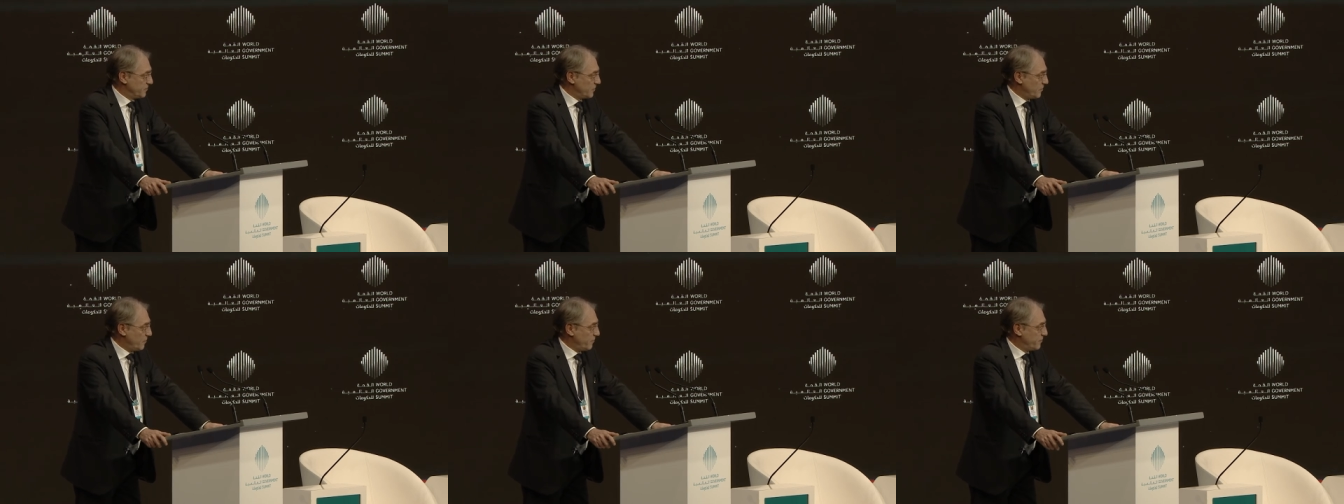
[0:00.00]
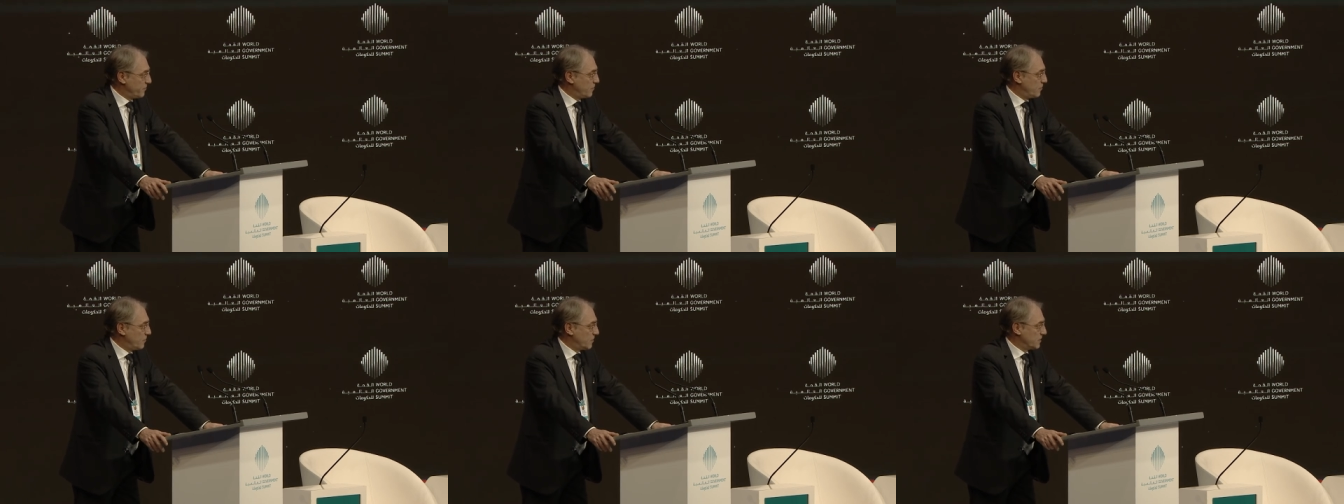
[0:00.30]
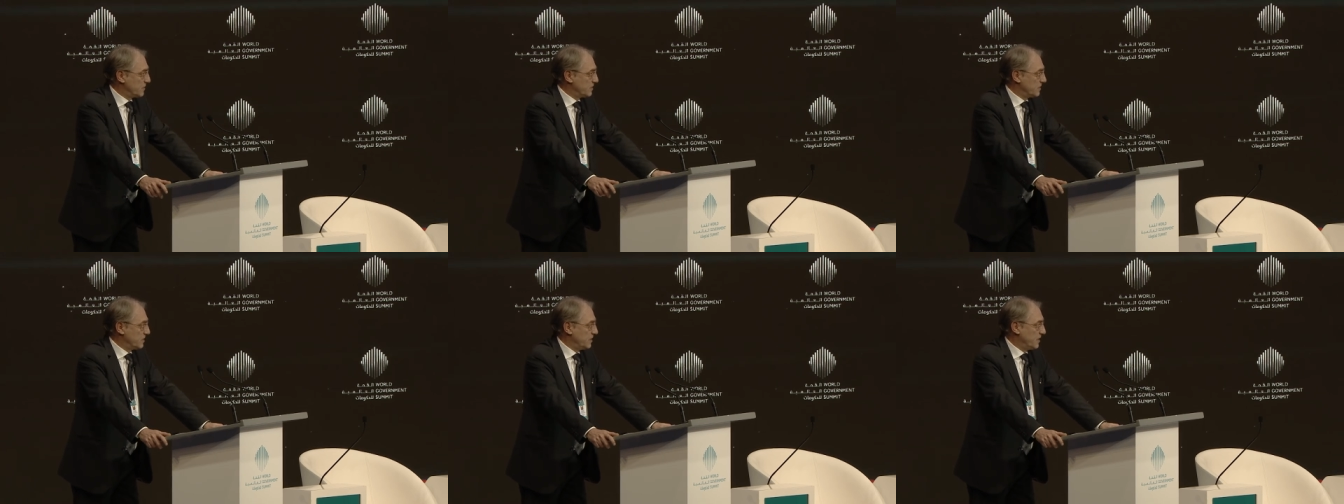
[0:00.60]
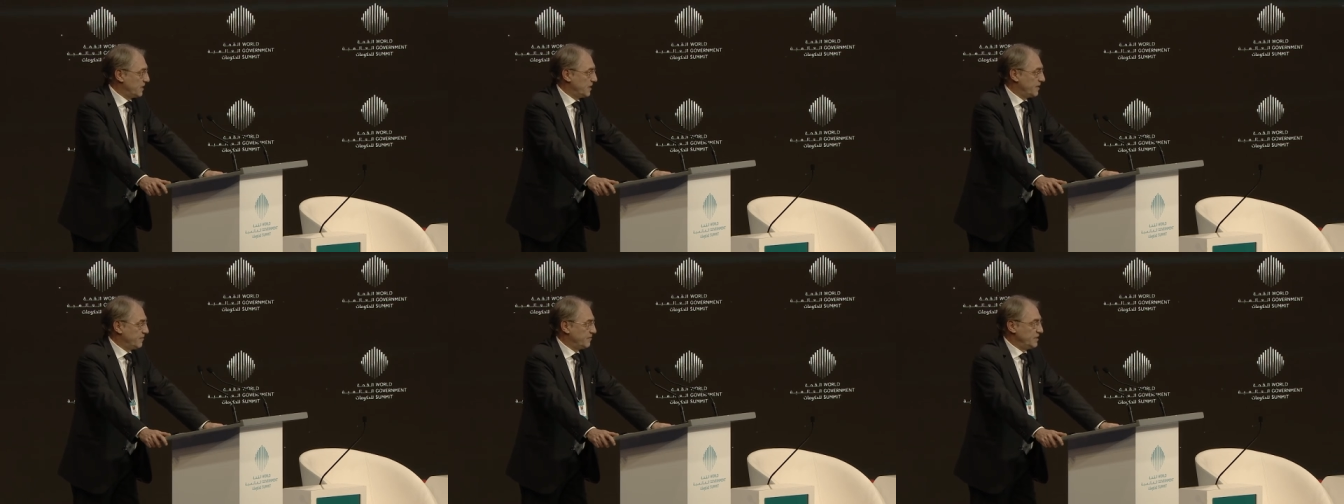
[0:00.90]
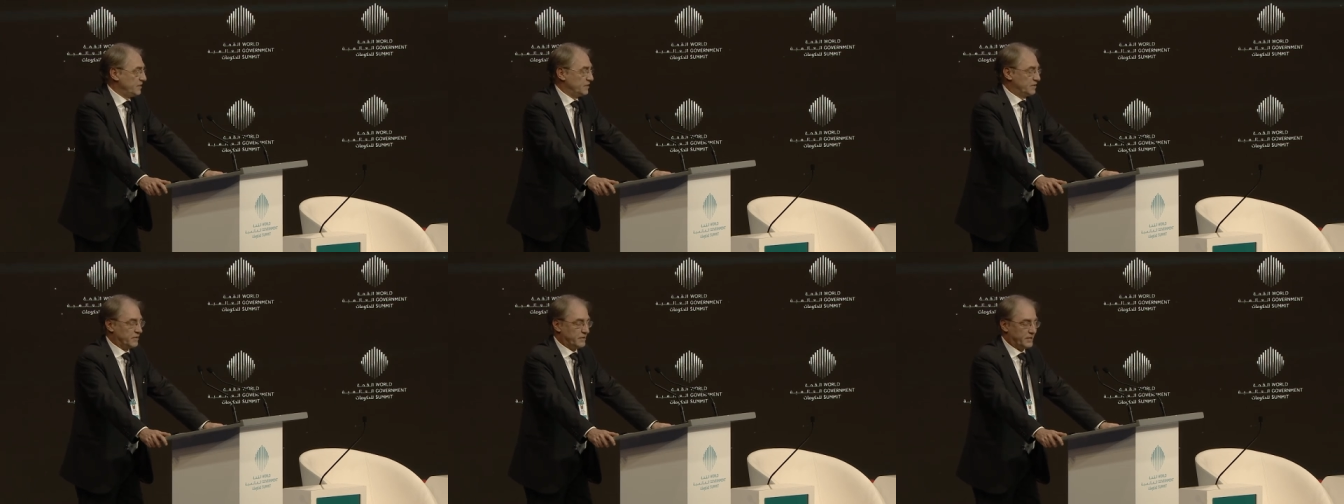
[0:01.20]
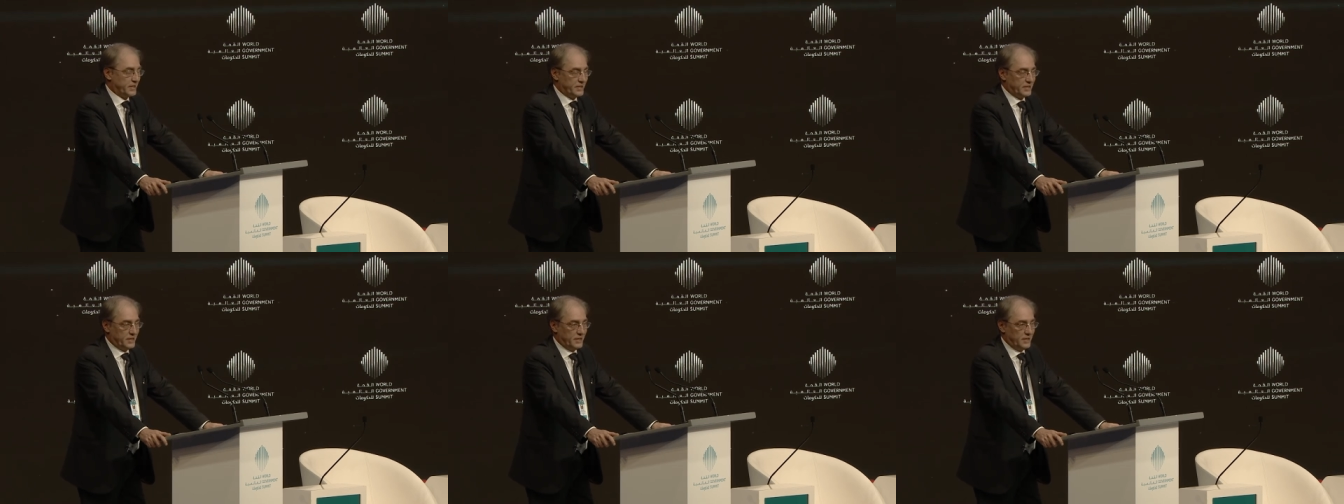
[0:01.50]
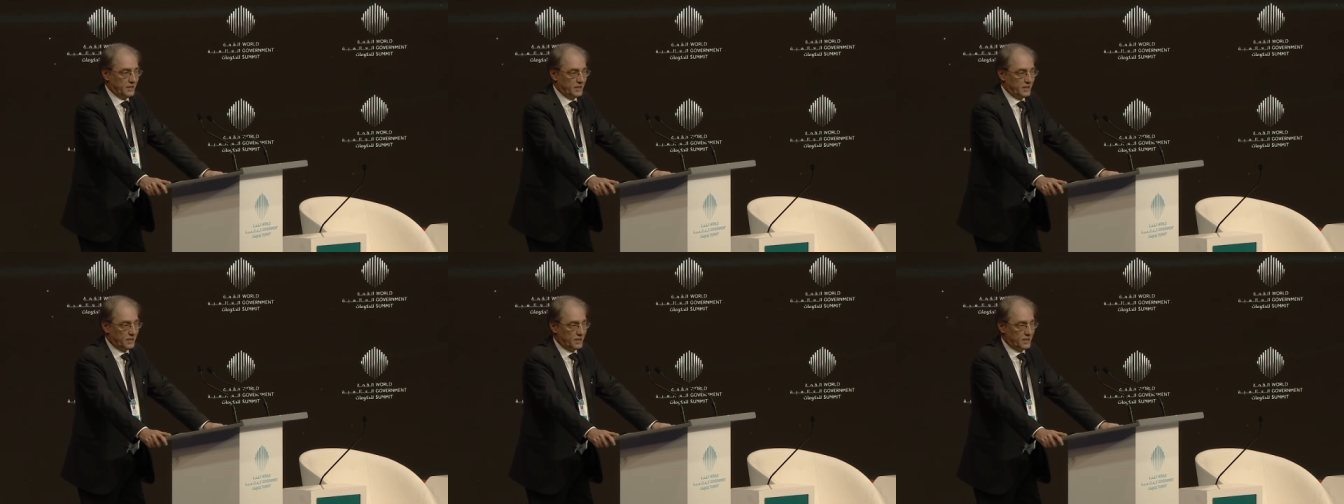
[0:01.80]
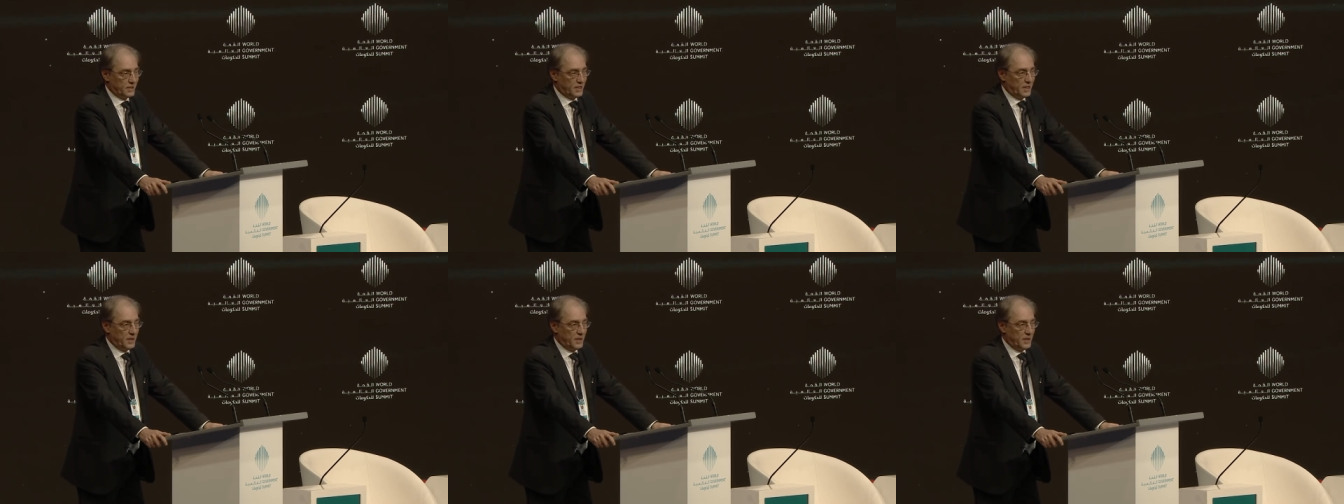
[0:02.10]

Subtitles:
so of course they have interest in